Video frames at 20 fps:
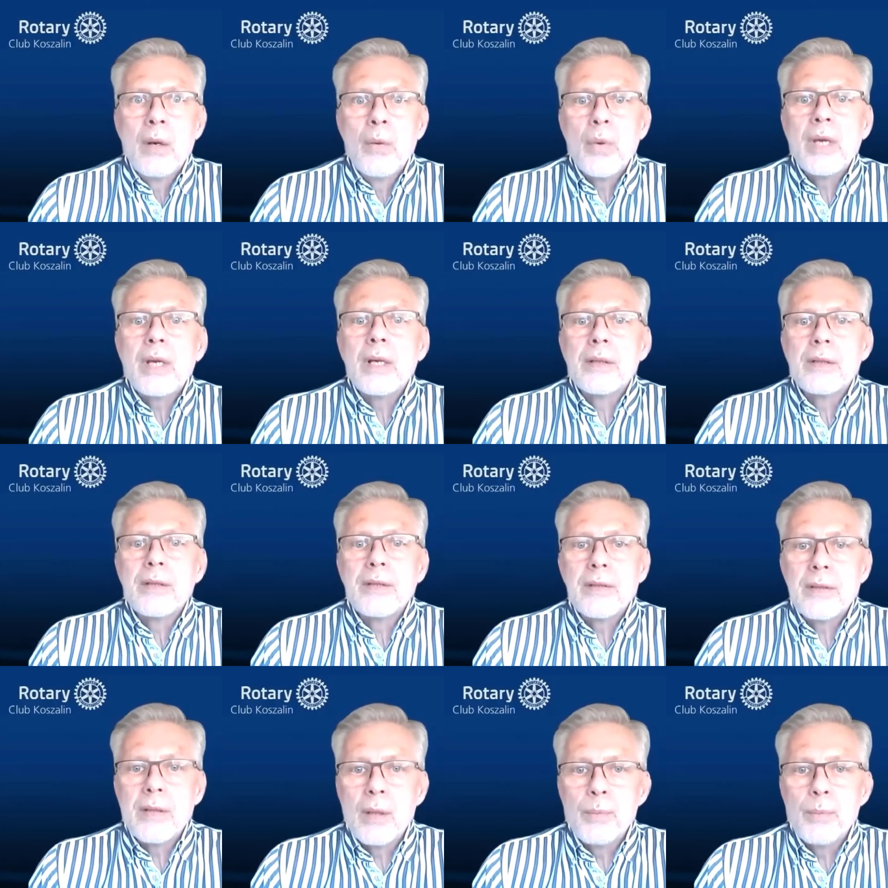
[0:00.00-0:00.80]
we can
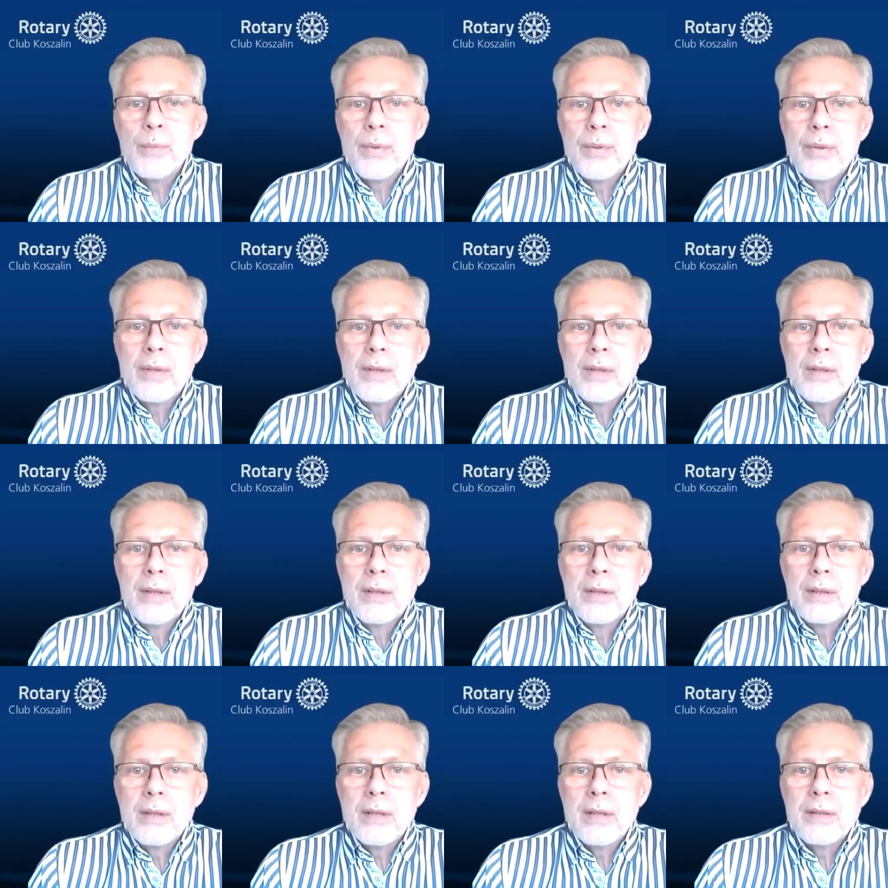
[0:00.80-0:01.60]
stop
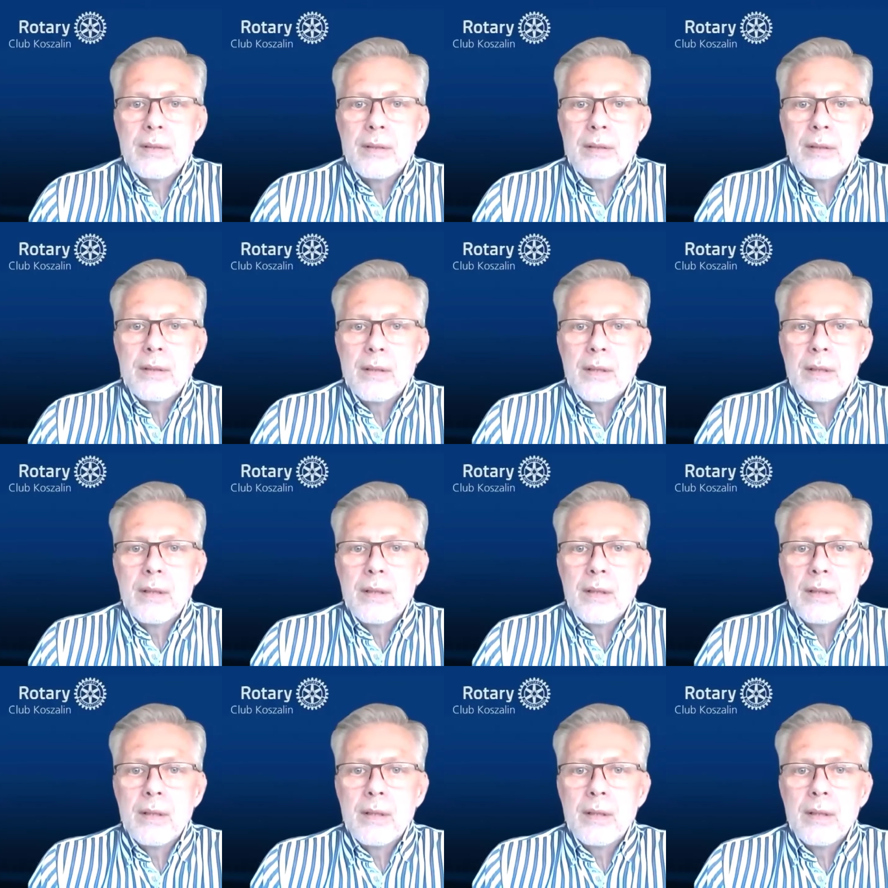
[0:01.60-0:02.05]
this